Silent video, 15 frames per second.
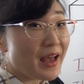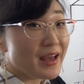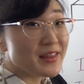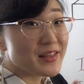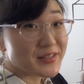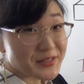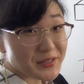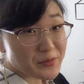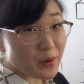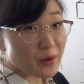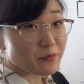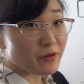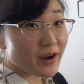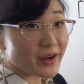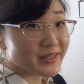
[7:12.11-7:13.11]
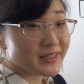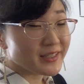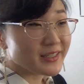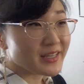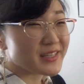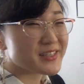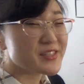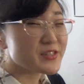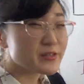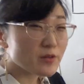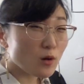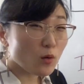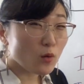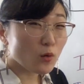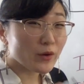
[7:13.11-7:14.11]
This is why writing is
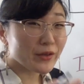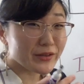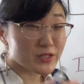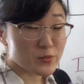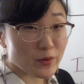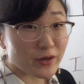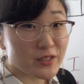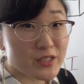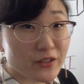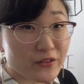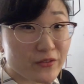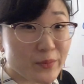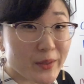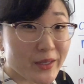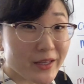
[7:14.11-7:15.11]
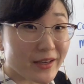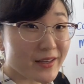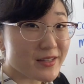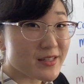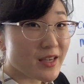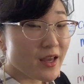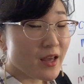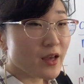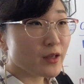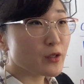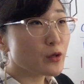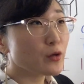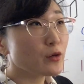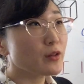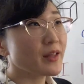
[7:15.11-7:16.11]
so expressive because
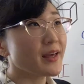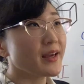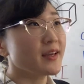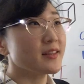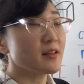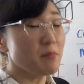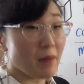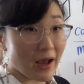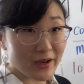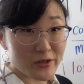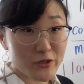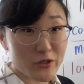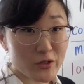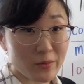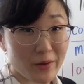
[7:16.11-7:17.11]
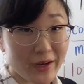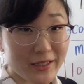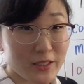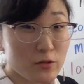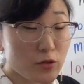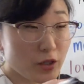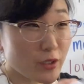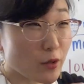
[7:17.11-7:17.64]
you're like the mastermind. You can